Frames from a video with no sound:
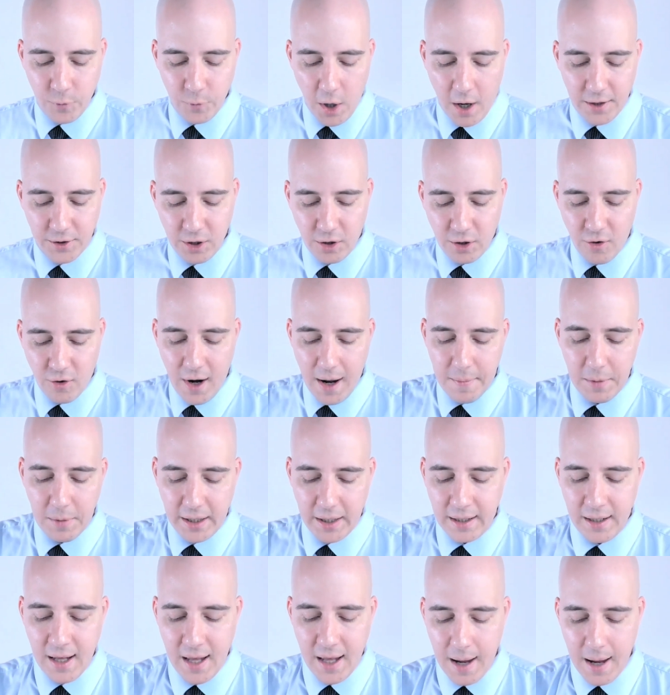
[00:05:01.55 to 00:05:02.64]
taunt the
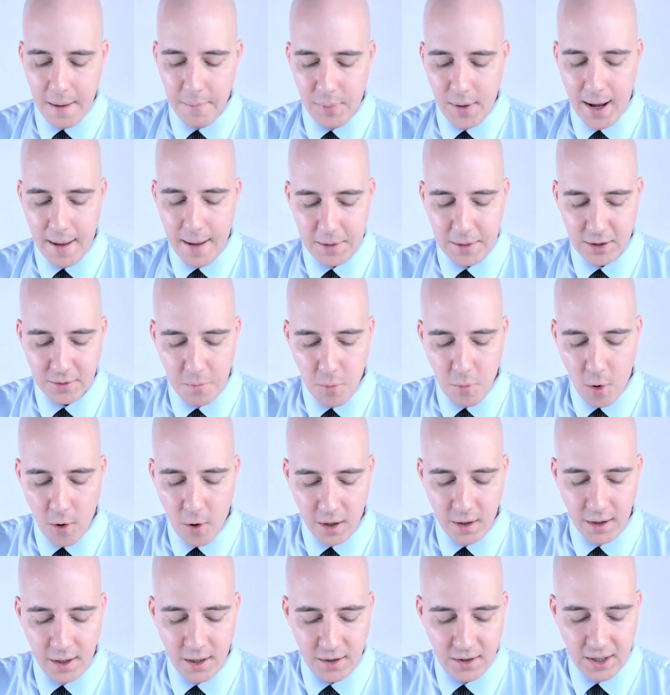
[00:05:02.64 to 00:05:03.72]
Kremlin, and promise
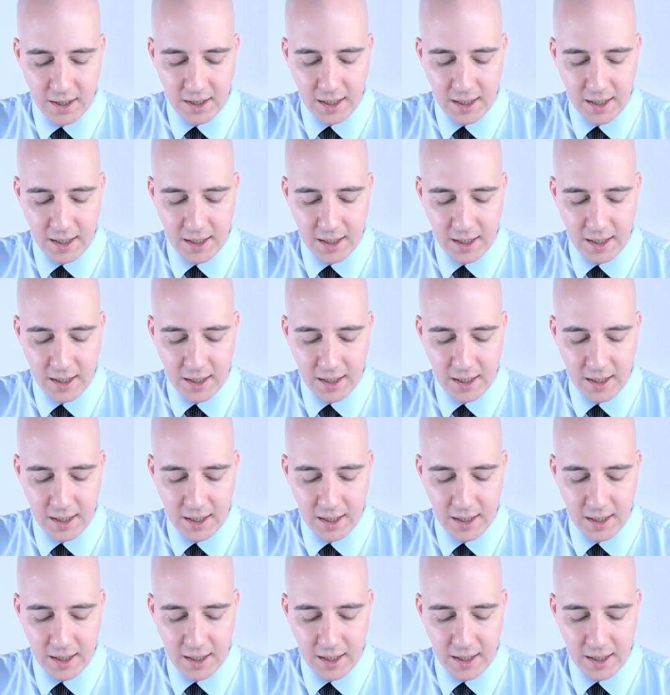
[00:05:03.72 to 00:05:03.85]
more